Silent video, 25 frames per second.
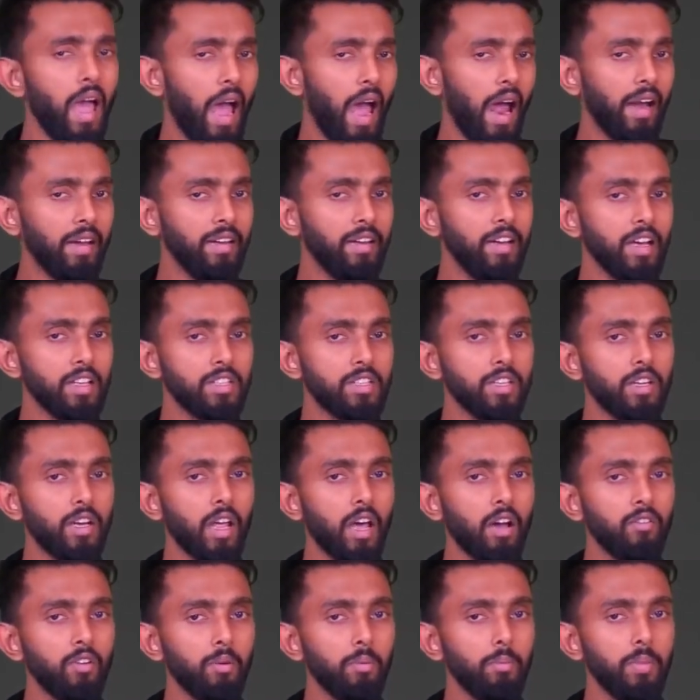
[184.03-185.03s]
And does it
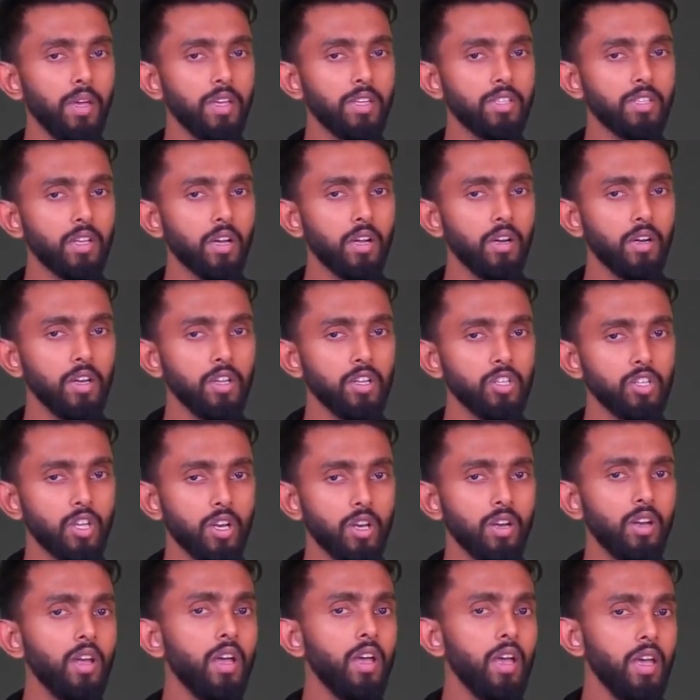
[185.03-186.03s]
have a base
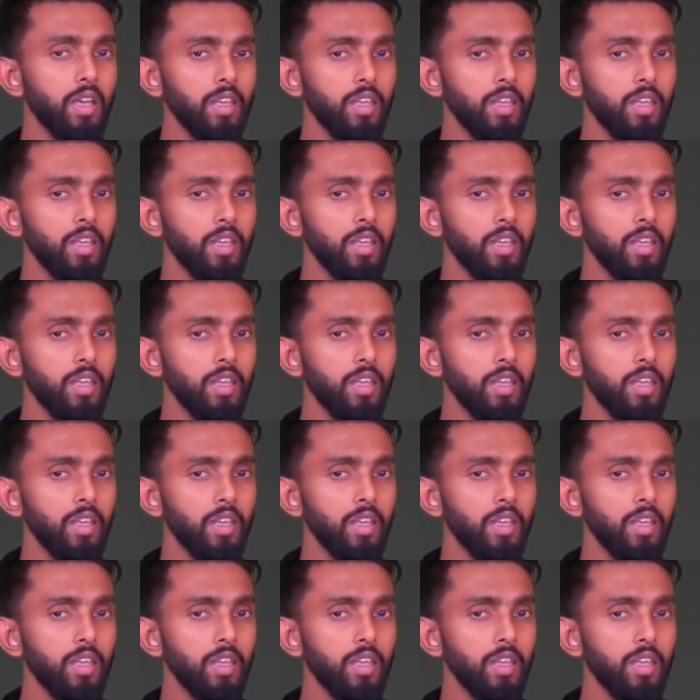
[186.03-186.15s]
condition?